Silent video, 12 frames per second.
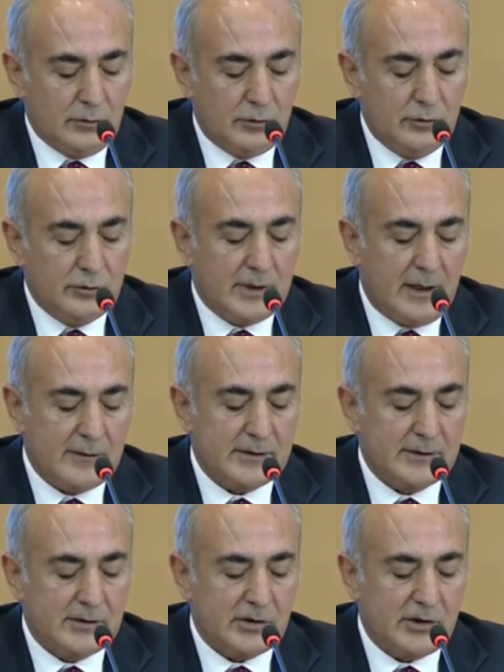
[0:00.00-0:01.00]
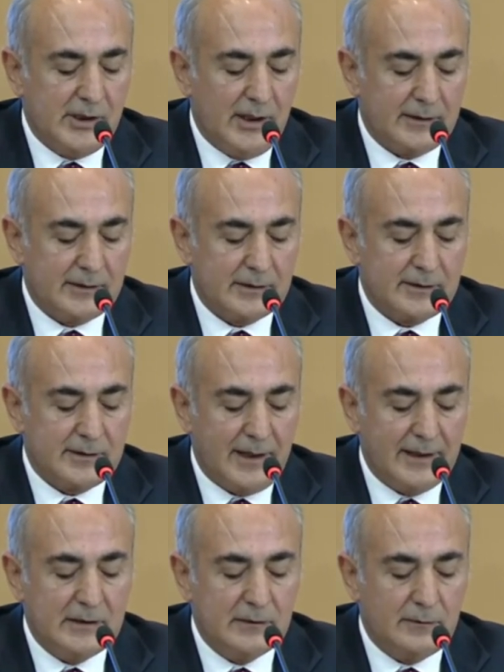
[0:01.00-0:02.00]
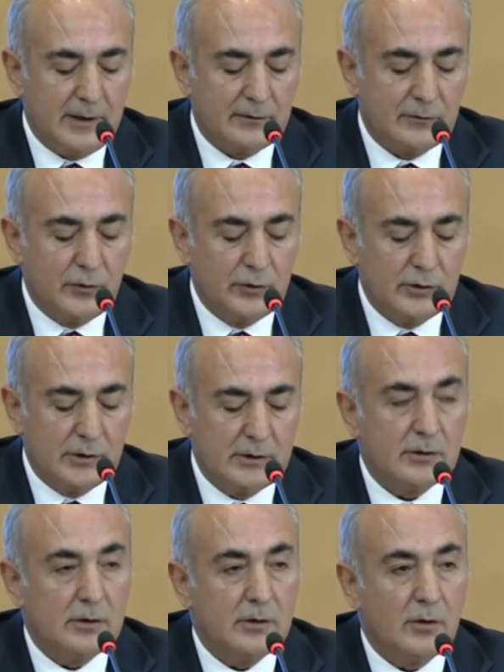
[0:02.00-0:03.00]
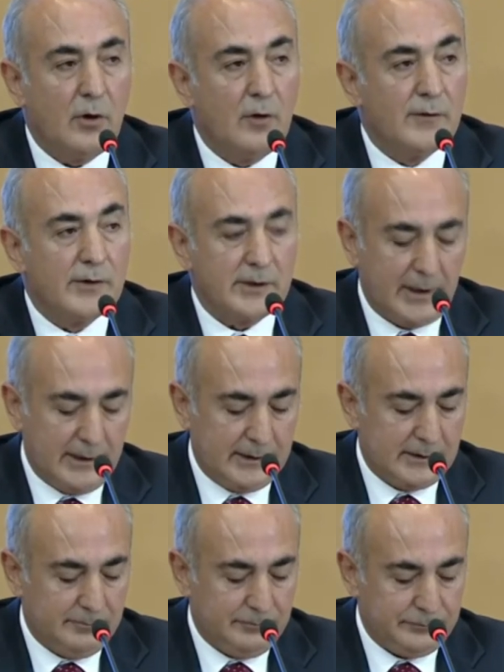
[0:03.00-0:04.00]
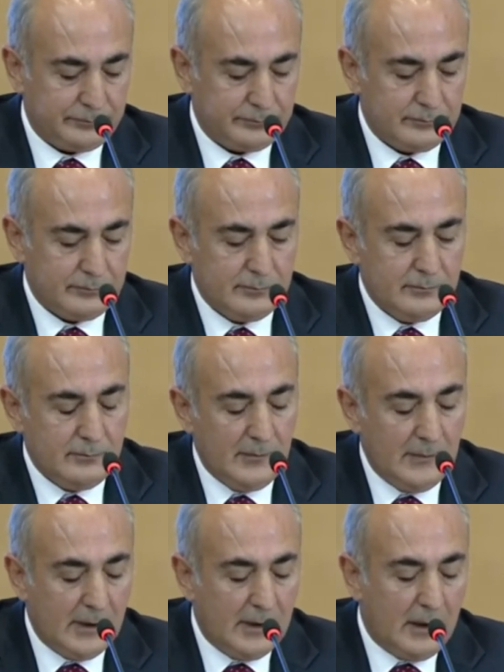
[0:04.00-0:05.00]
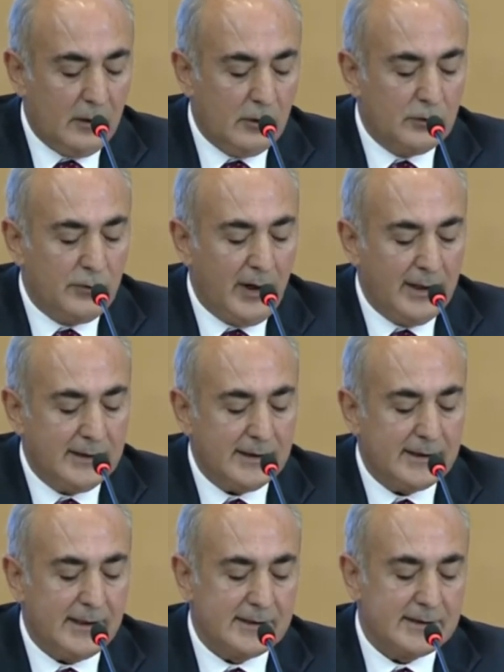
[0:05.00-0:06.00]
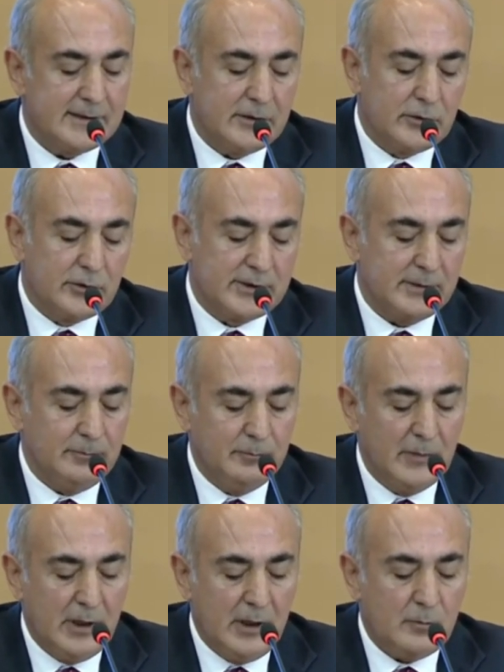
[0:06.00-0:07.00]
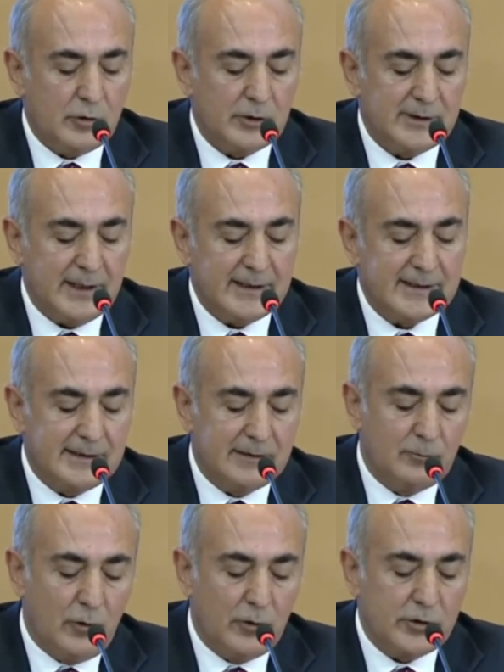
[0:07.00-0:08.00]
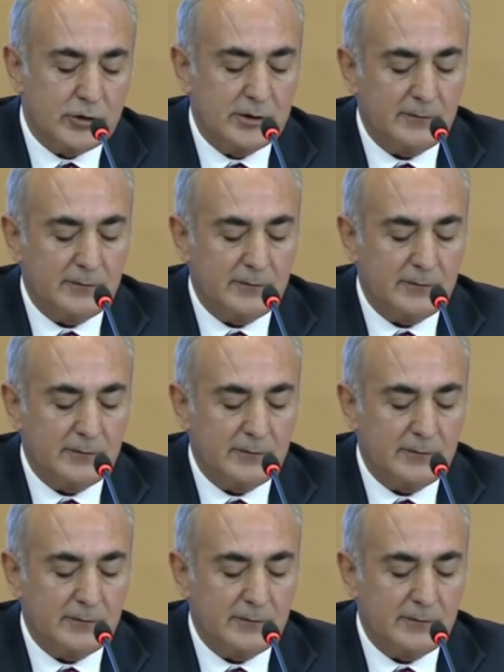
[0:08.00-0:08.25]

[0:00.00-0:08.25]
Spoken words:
2,391 wounded overnight. Our fight against terrorism protects the most